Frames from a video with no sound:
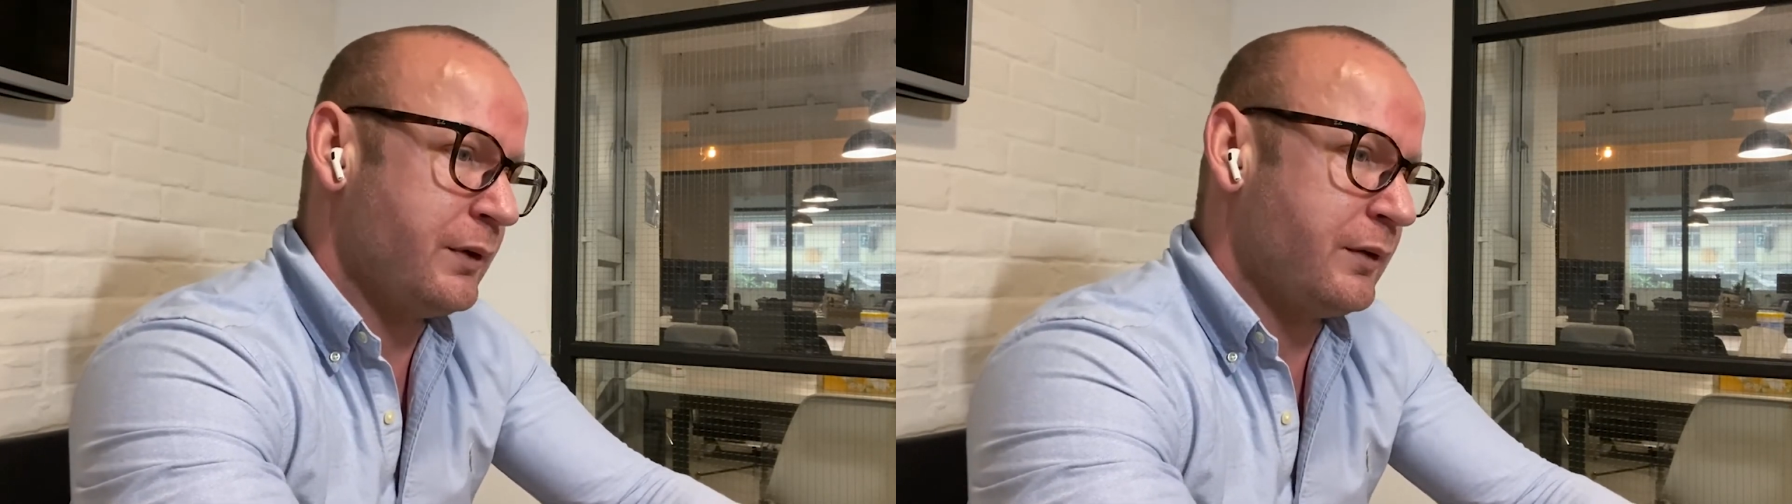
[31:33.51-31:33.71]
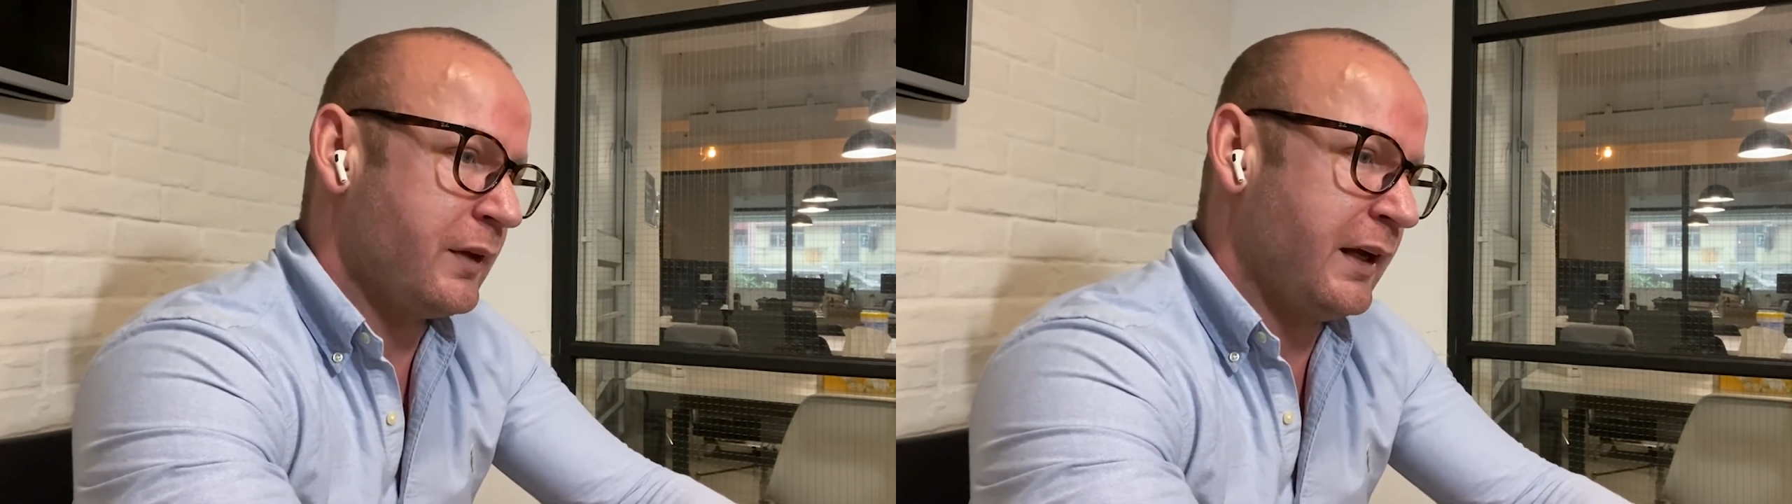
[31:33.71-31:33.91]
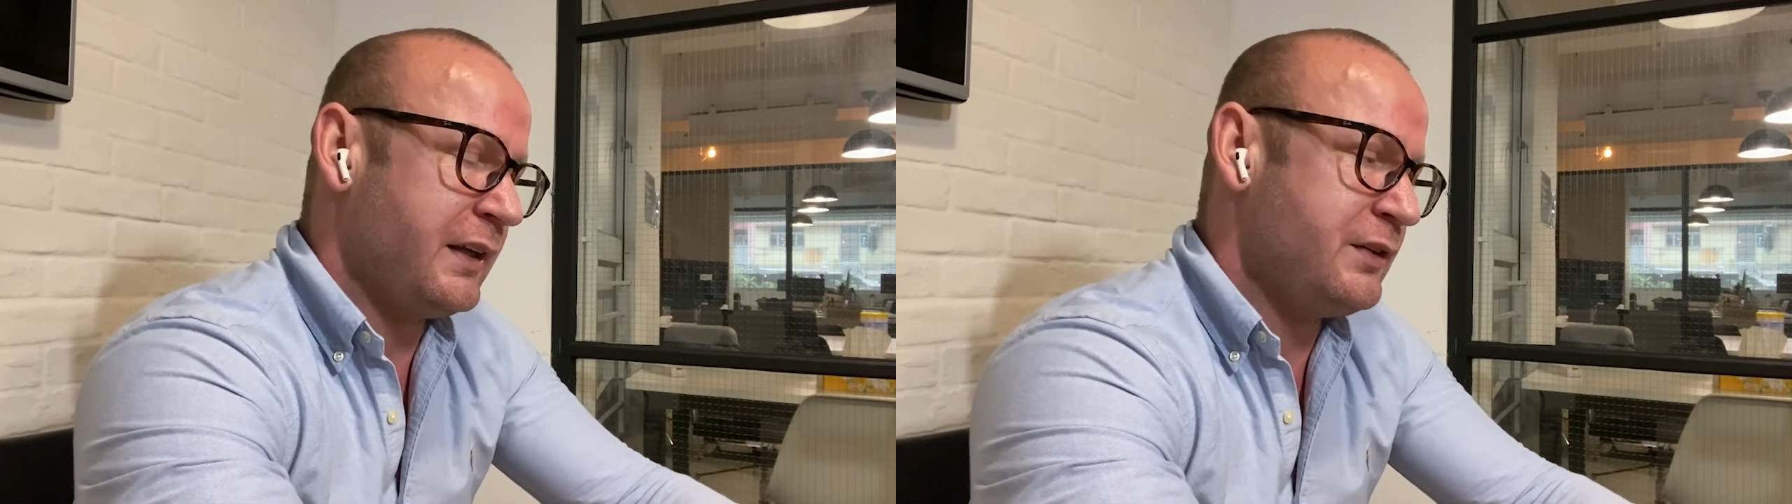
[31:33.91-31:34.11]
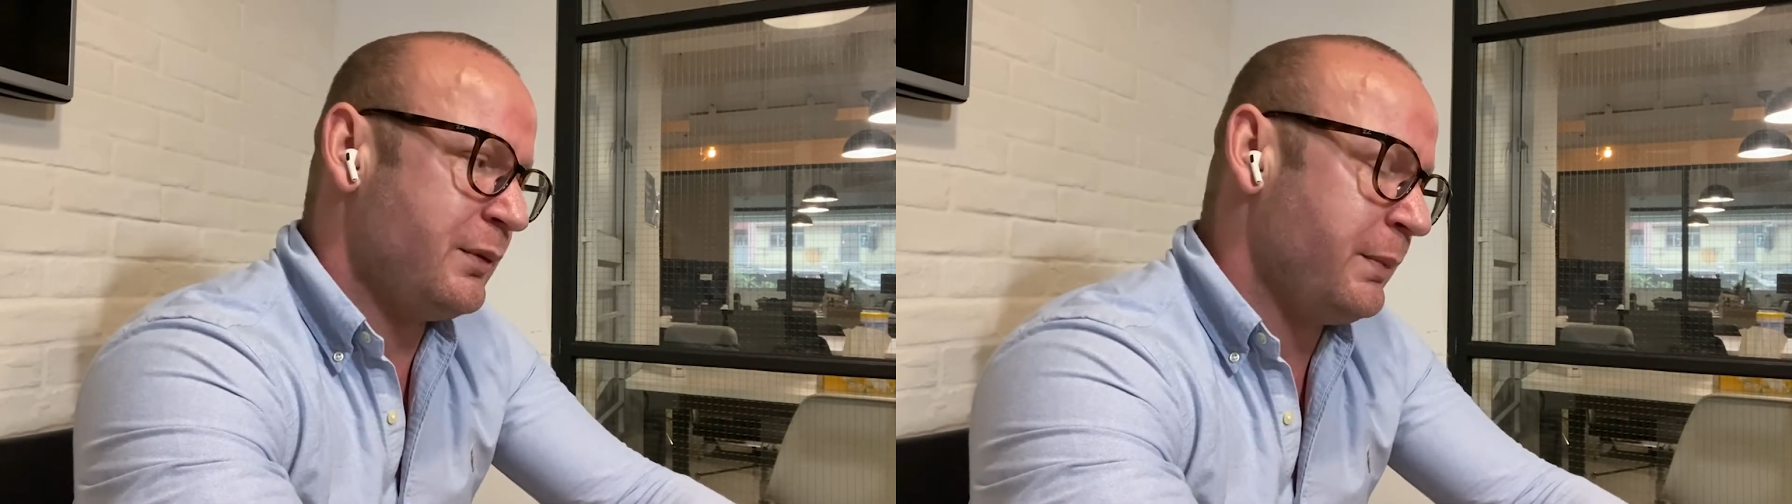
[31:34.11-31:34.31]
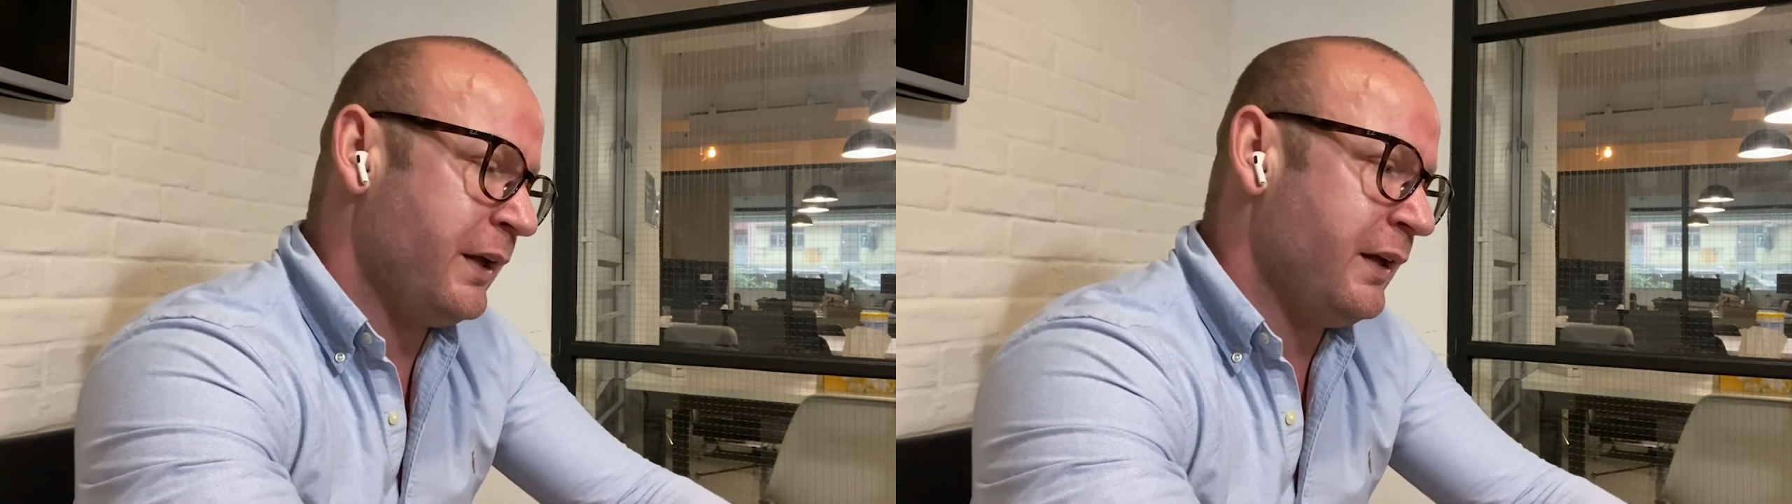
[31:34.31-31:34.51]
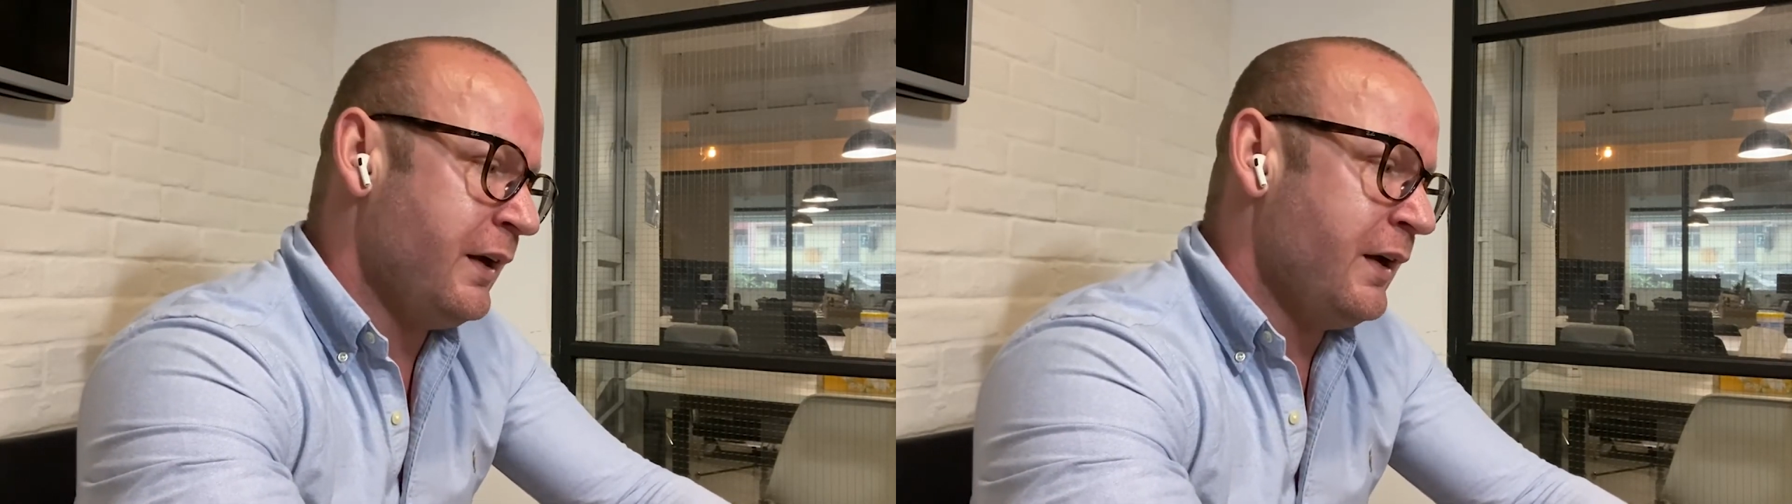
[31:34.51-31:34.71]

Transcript: Like, it should be